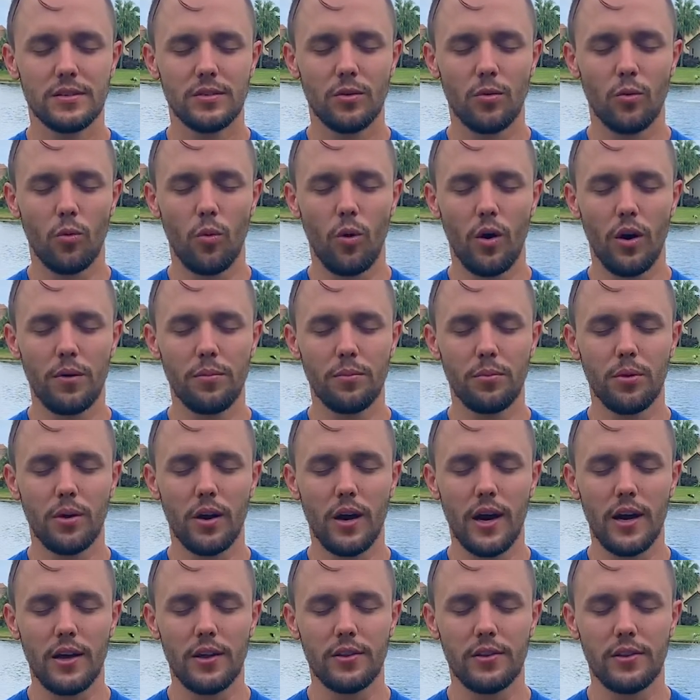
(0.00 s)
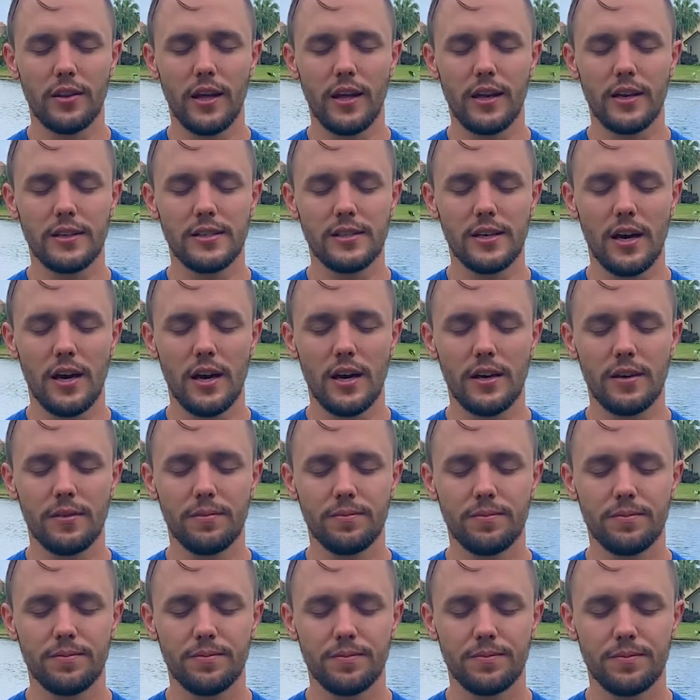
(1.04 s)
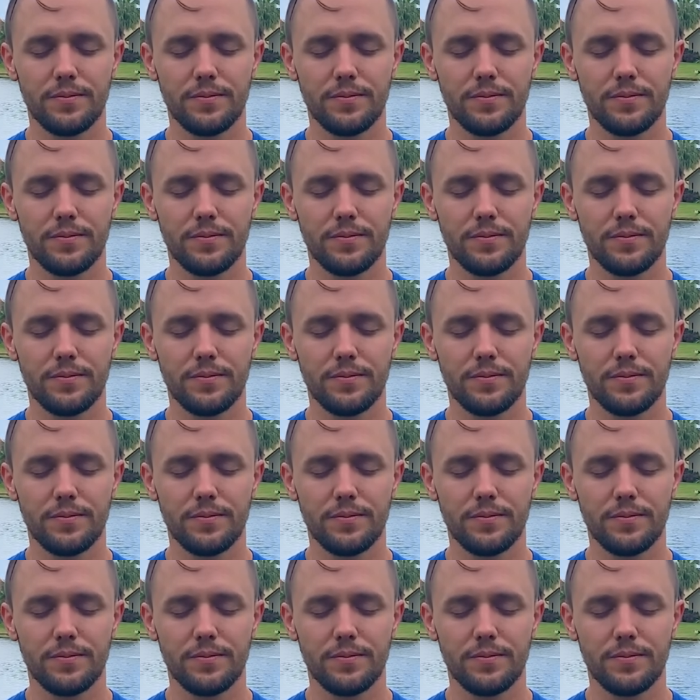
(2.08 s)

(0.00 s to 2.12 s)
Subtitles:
one breath at a time.